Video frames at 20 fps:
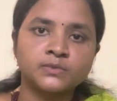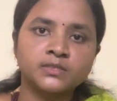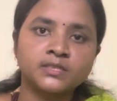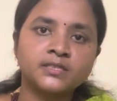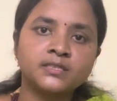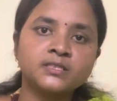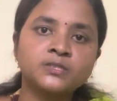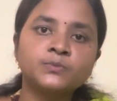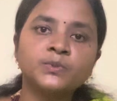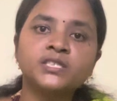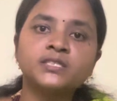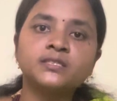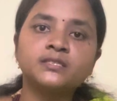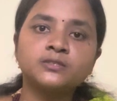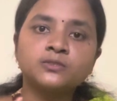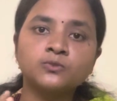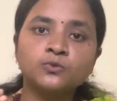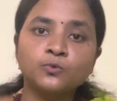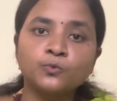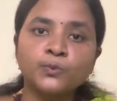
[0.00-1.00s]
that is when there
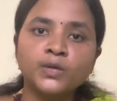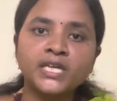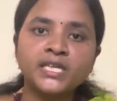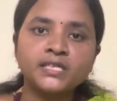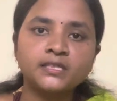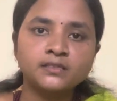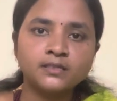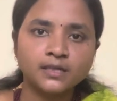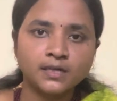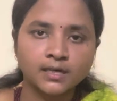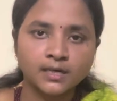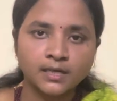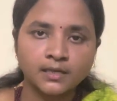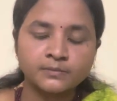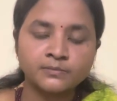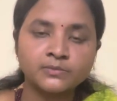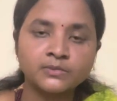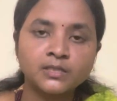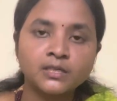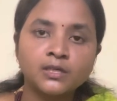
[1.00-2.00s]
is no weight in the arm,